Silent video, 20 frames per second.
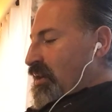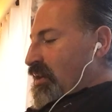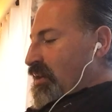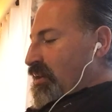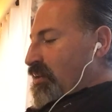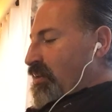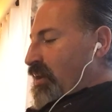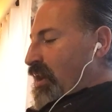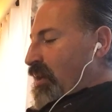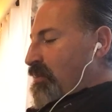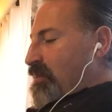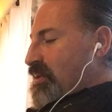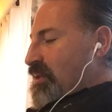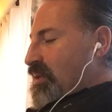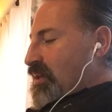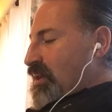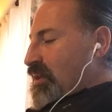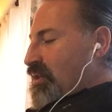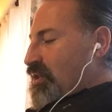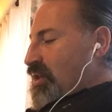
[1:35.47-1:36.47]

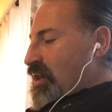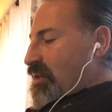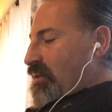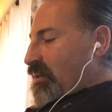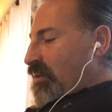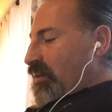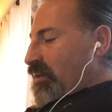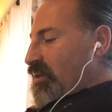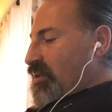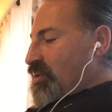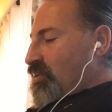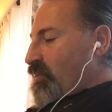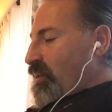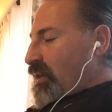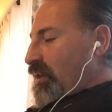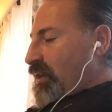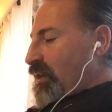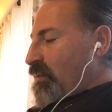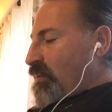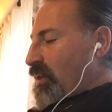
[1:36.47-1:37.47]
Grapes, in general, are
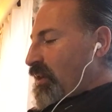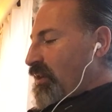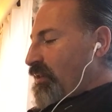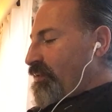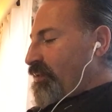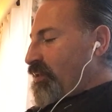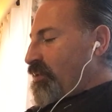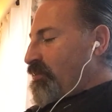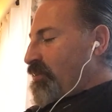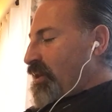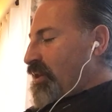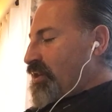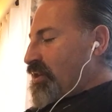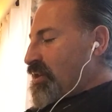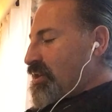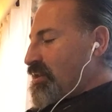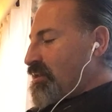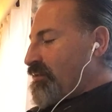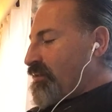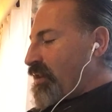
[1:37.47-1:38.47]
swelling, while a few
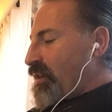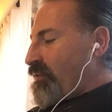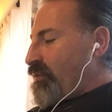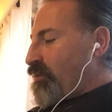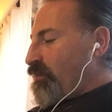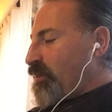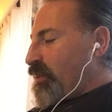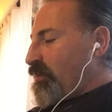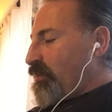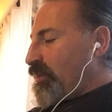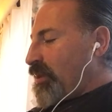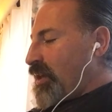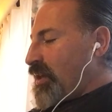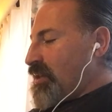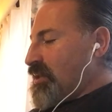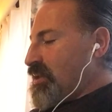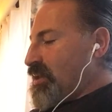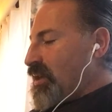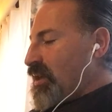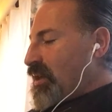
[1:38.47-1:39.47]
bunches, favorably
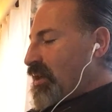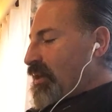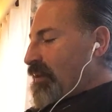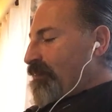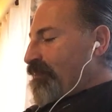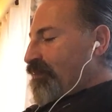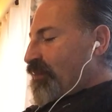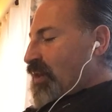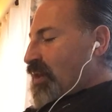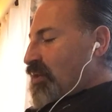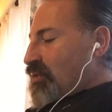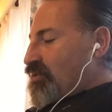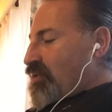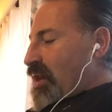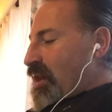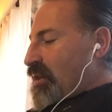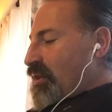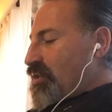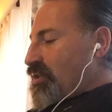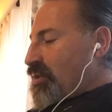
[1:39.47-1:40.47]
placed,
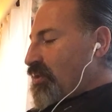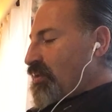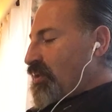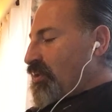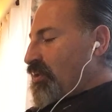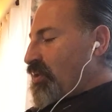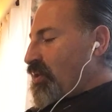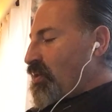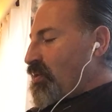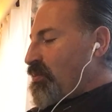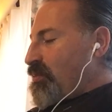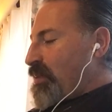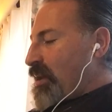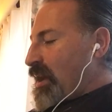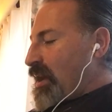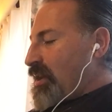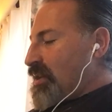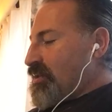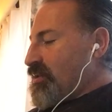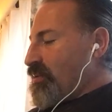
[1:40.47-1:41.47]
try to show the
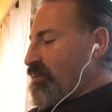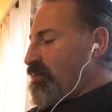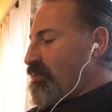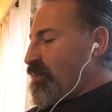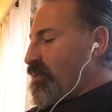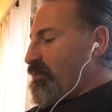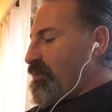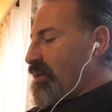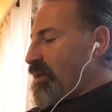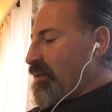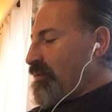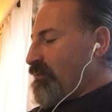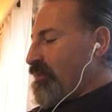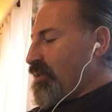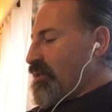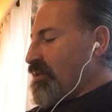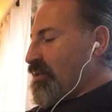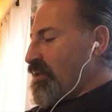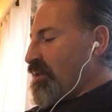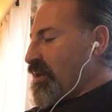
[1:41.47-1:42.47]
topaz or ruby of
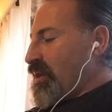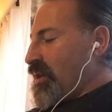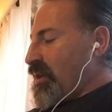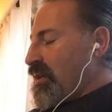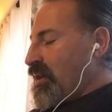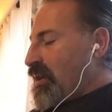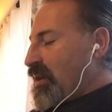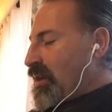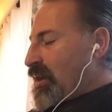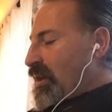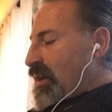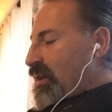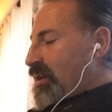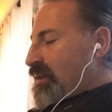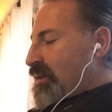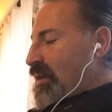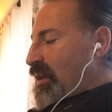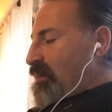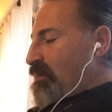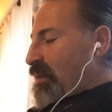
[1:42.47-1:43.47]
maturity.
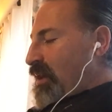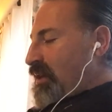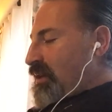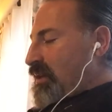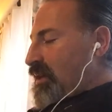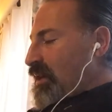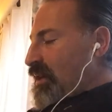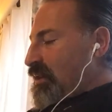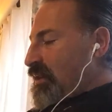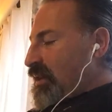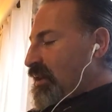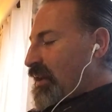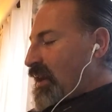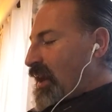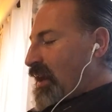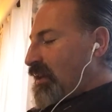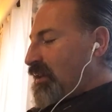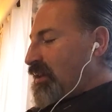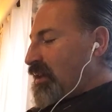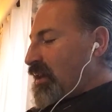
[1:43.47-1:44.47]
Day by day, the
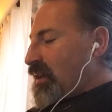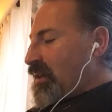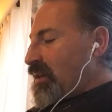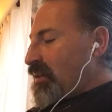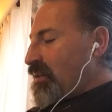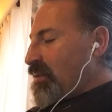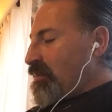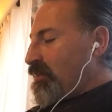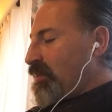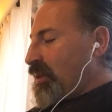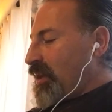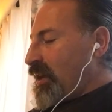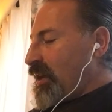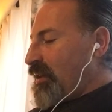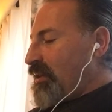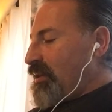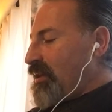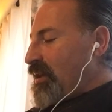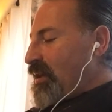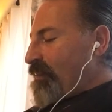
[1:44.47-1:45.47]
cacti on the
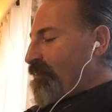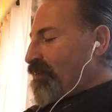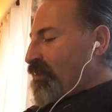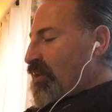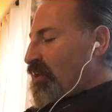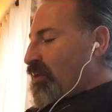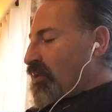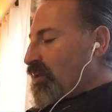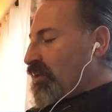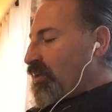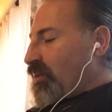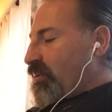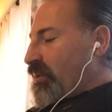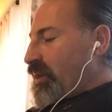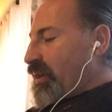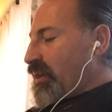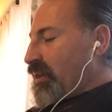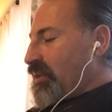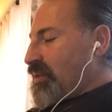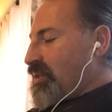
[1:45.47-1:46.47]
plain or lower
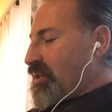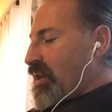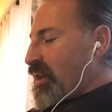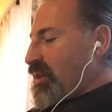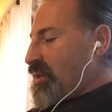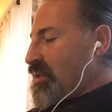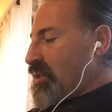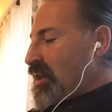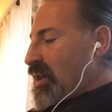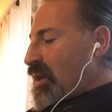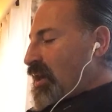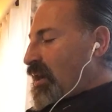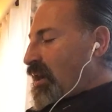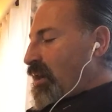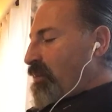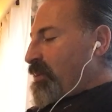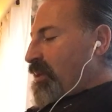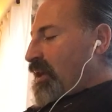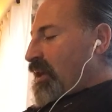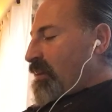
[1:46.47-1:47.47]
hillsides
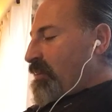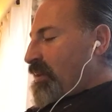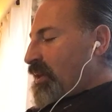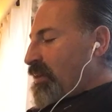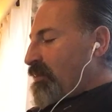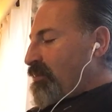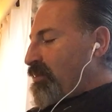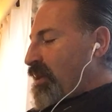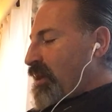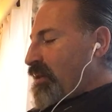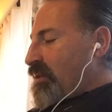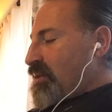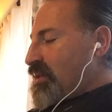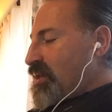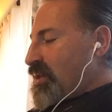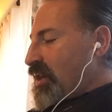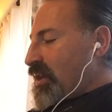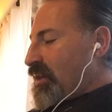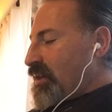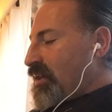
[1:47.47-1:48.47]
are becoming a brighter
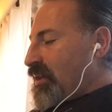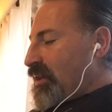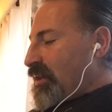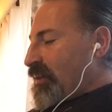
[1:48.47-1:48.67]
sight,